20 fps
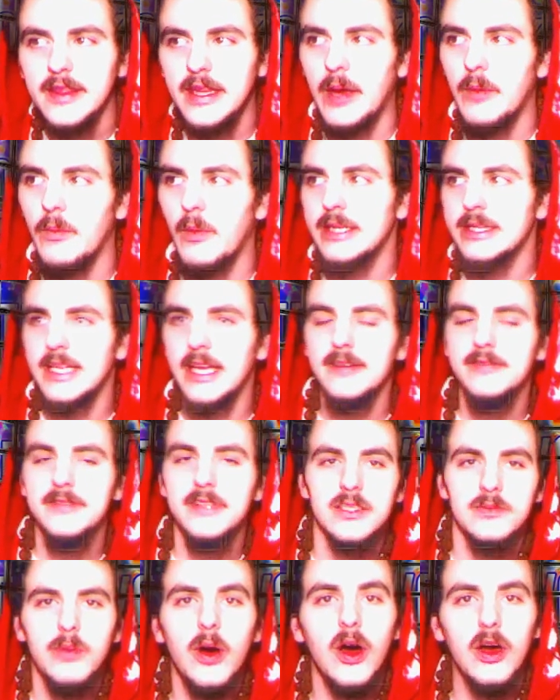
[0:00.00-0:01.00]
They want
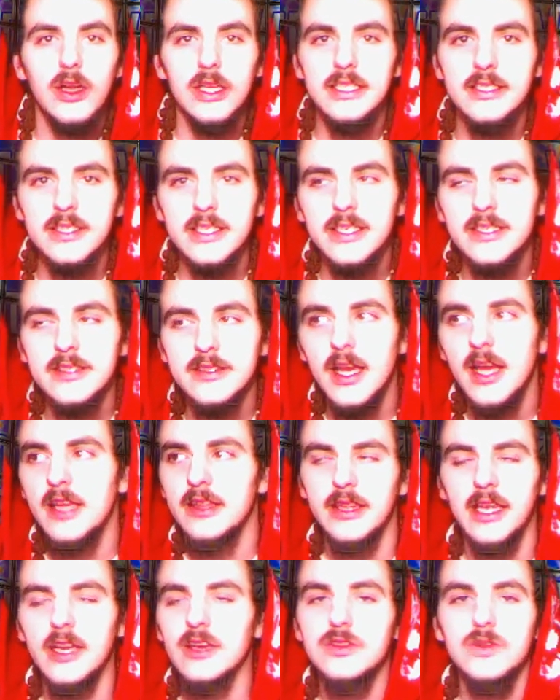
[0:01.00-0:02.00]
leftist policies.
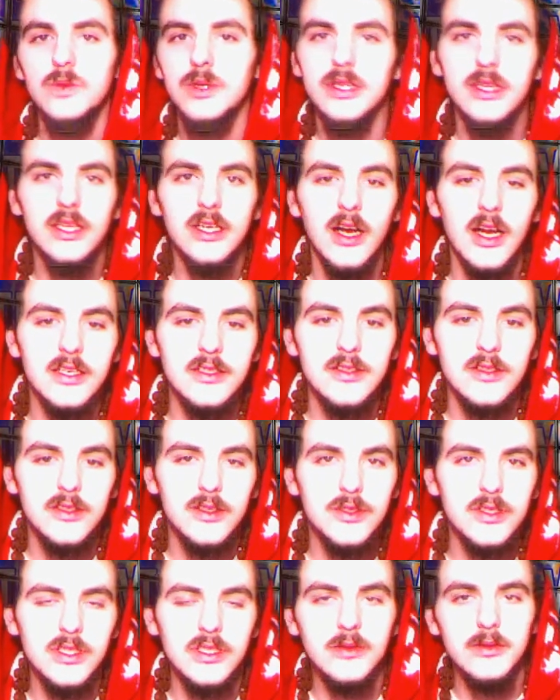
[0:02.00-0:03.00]
They also want the
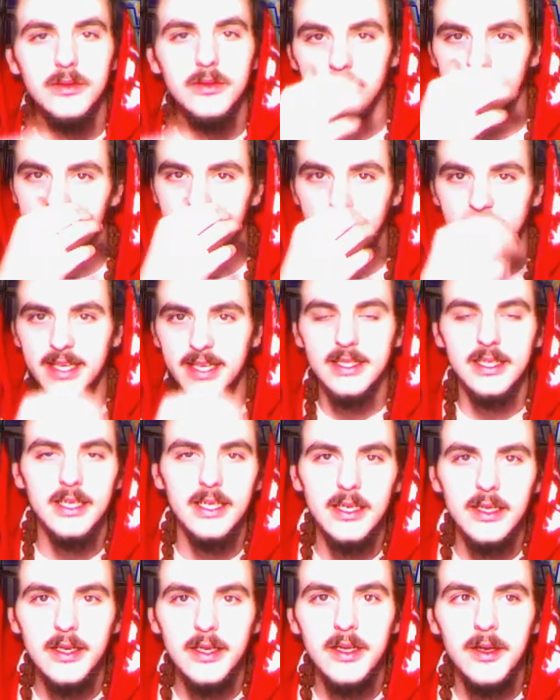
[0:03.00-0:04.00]
Constitution to be
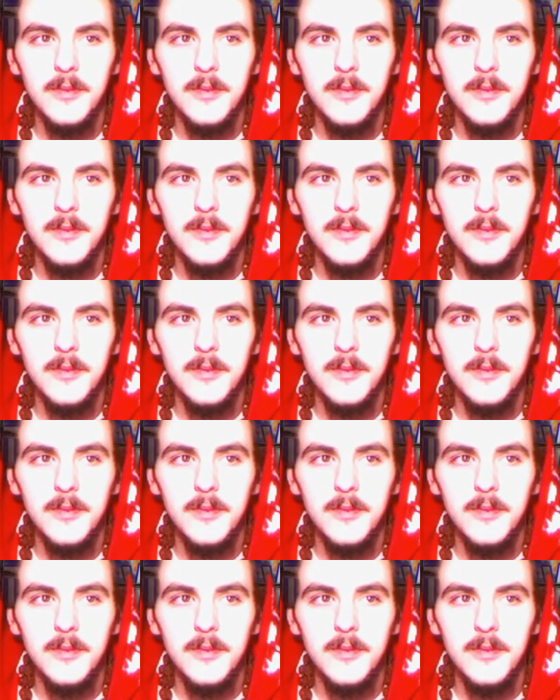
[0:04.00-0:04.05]
respected.